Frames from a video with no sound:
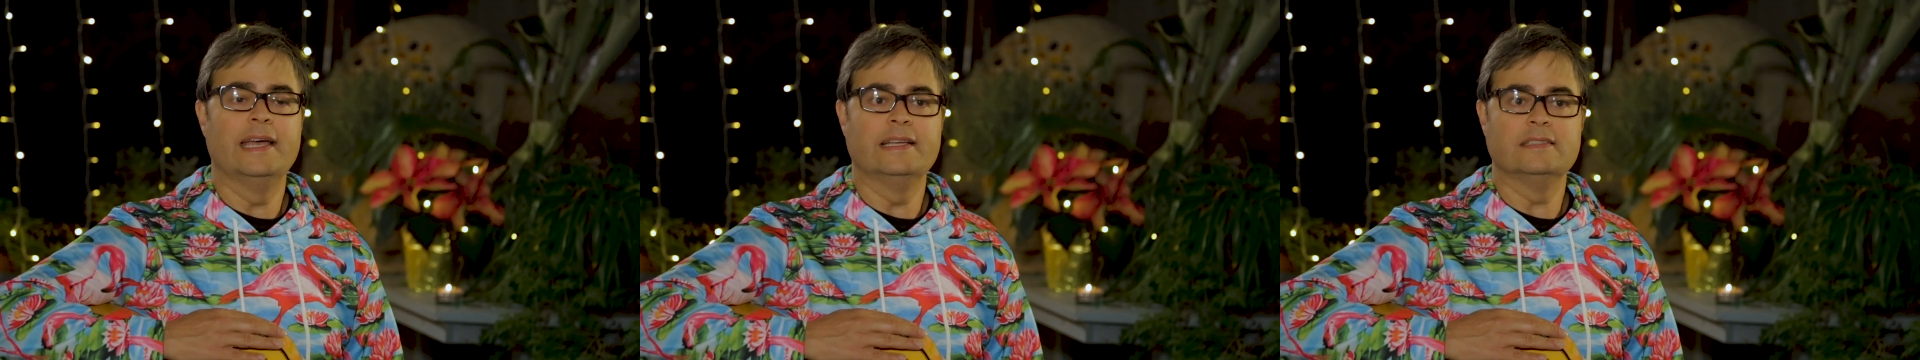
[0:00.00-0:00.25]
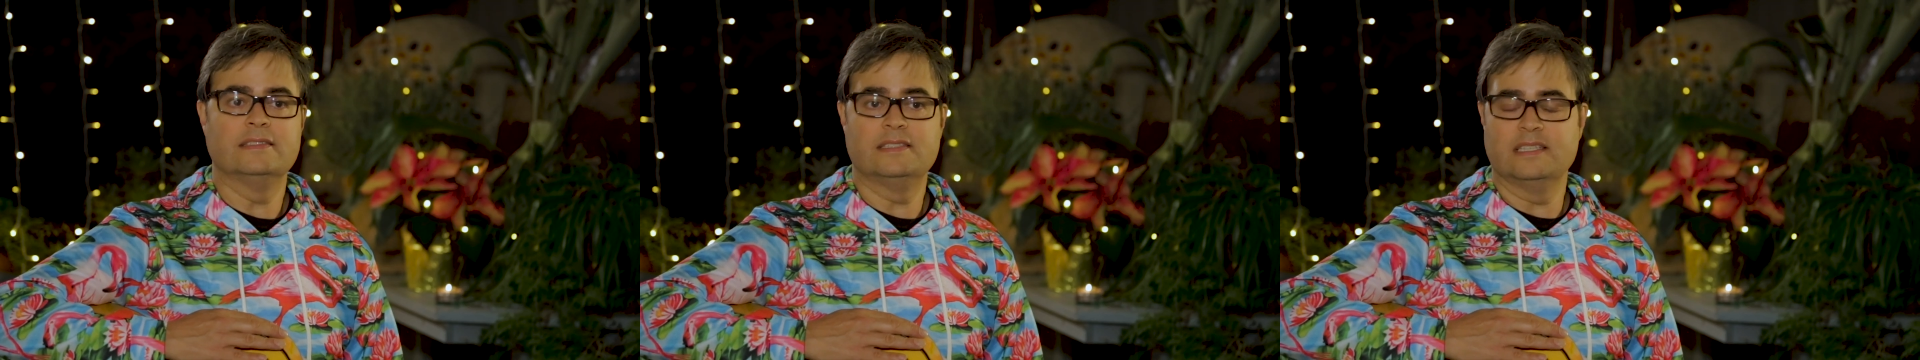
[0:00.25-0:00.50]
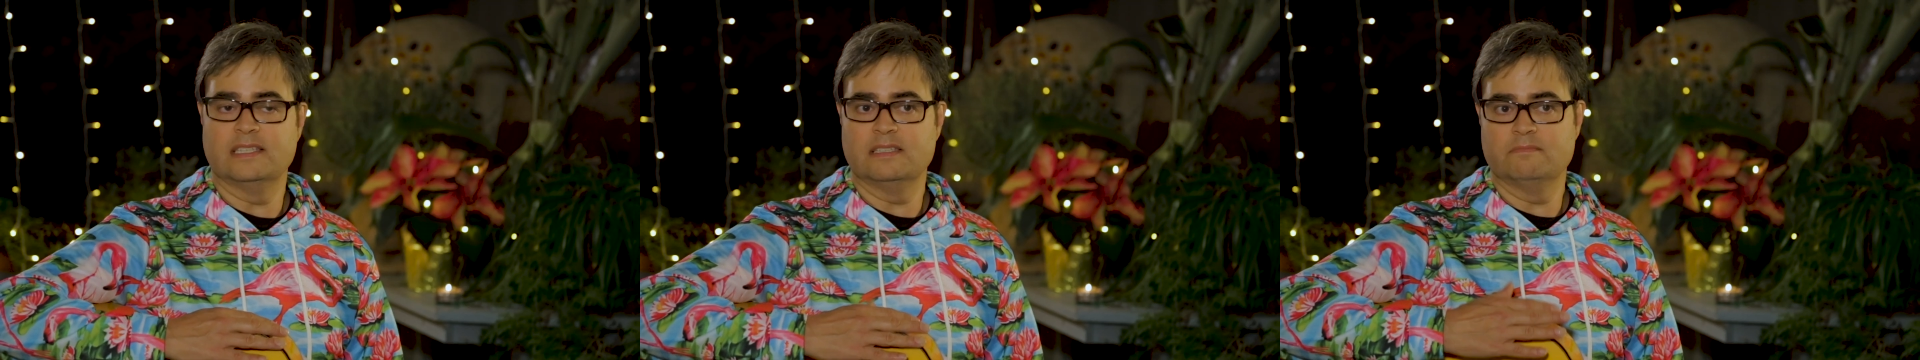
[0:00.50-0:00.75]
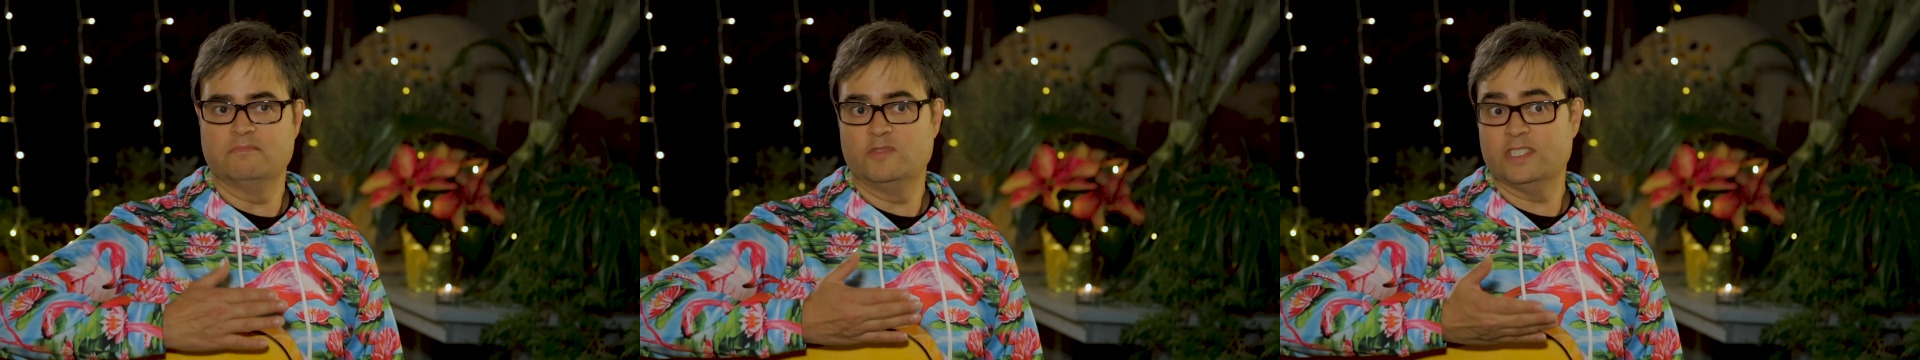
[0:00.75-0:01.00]
and
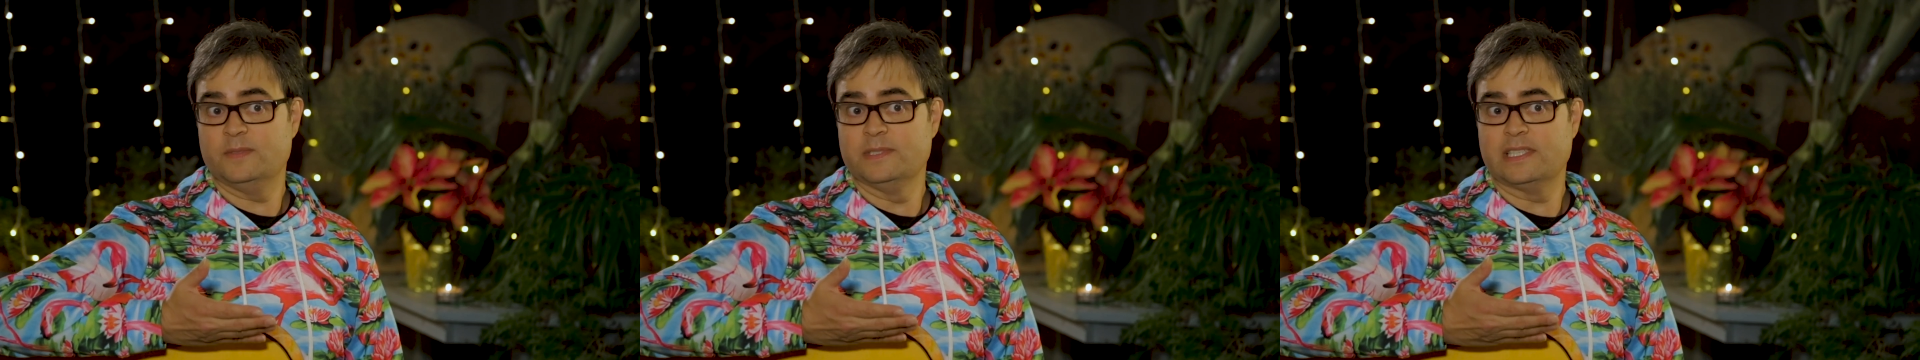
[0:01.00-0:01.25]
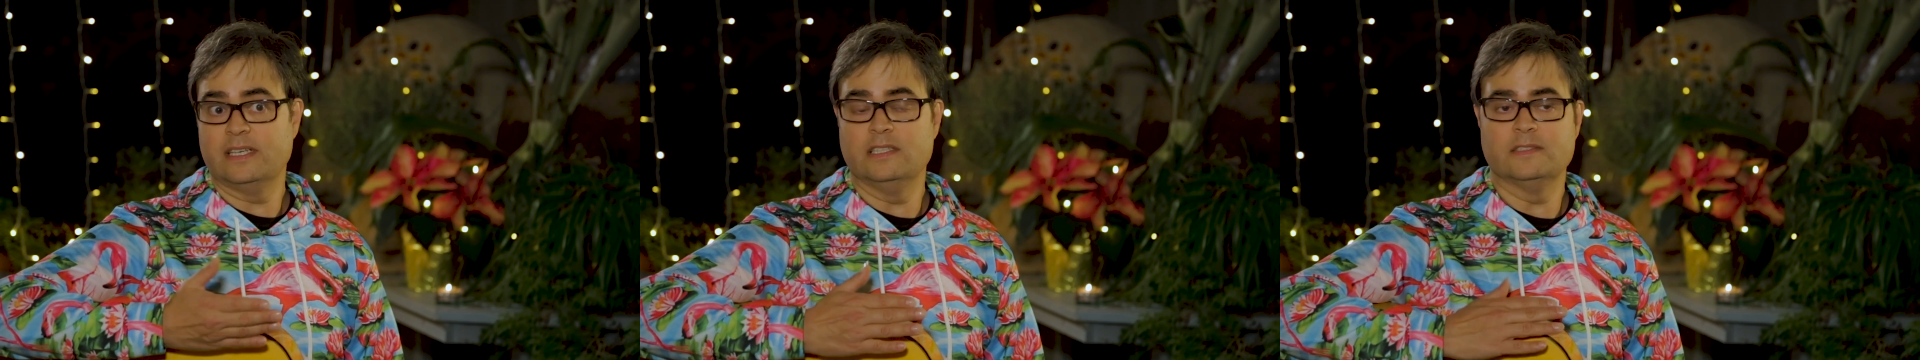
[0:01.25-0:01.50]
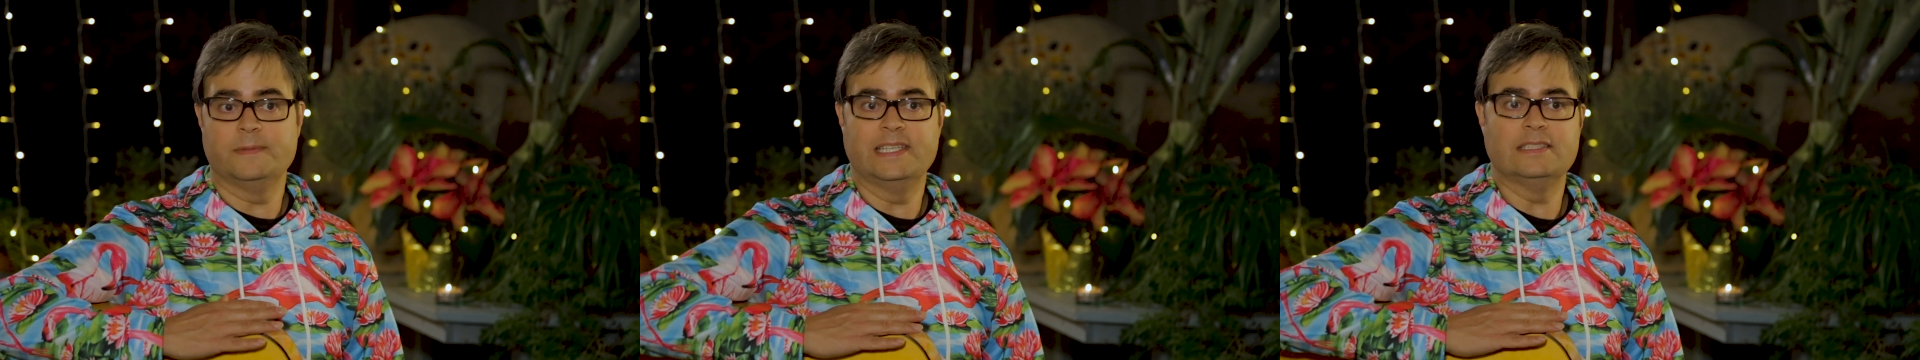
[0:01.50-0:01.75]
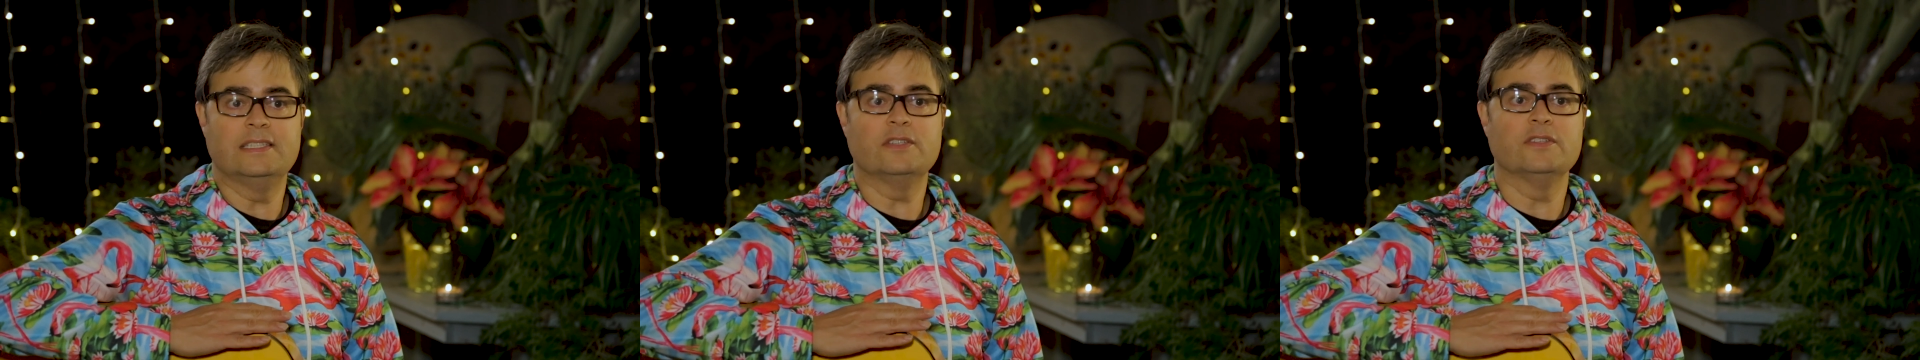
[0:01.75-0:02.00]
sing Christmas carols,
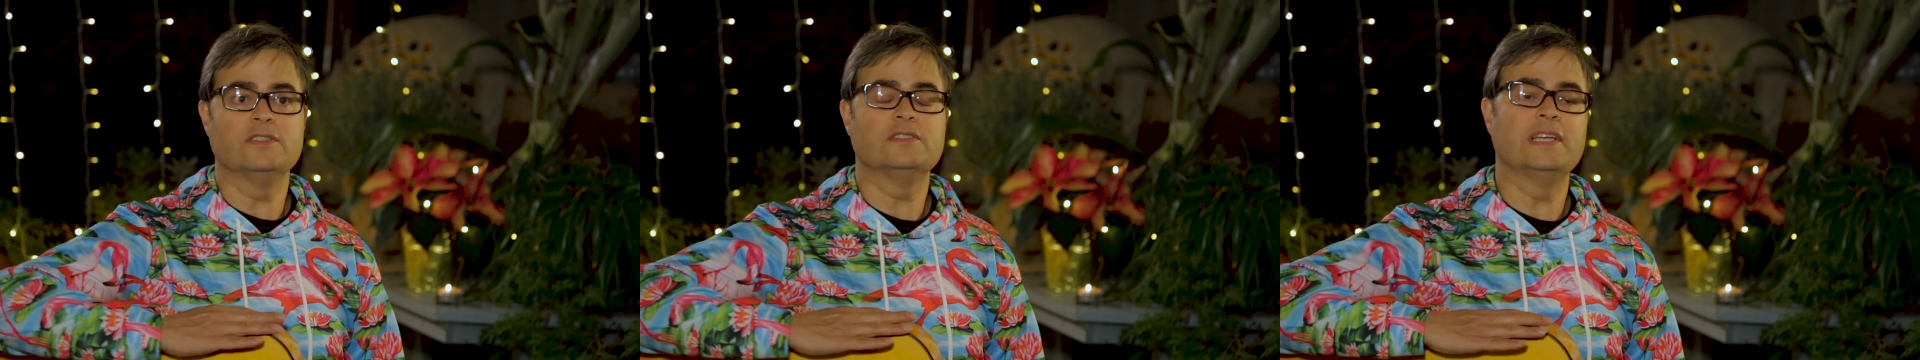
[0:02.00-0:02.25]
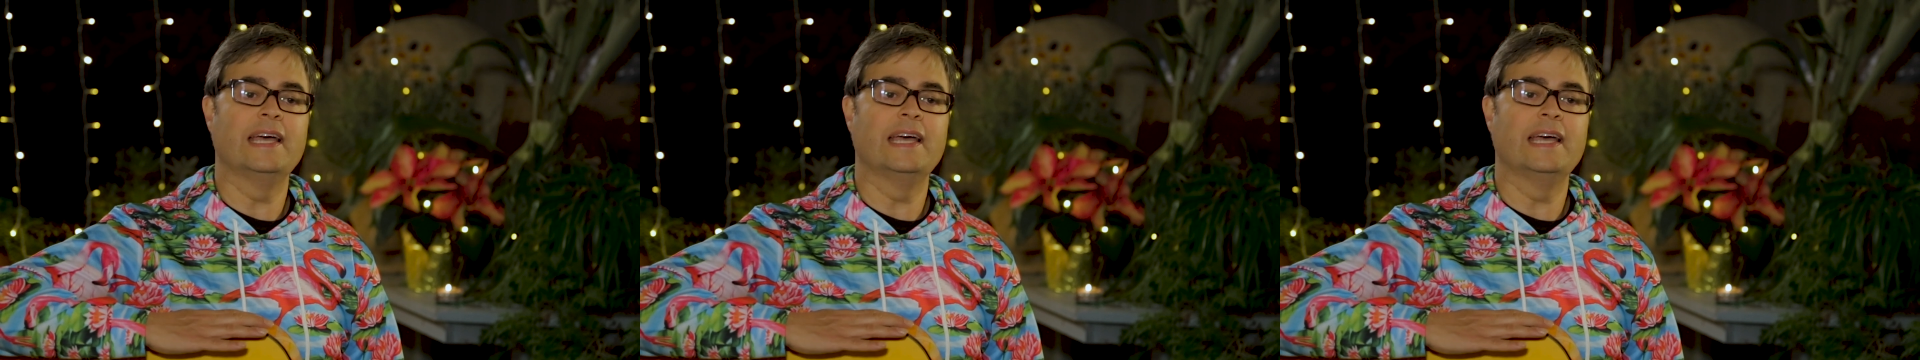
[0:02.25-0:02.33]
villancicos,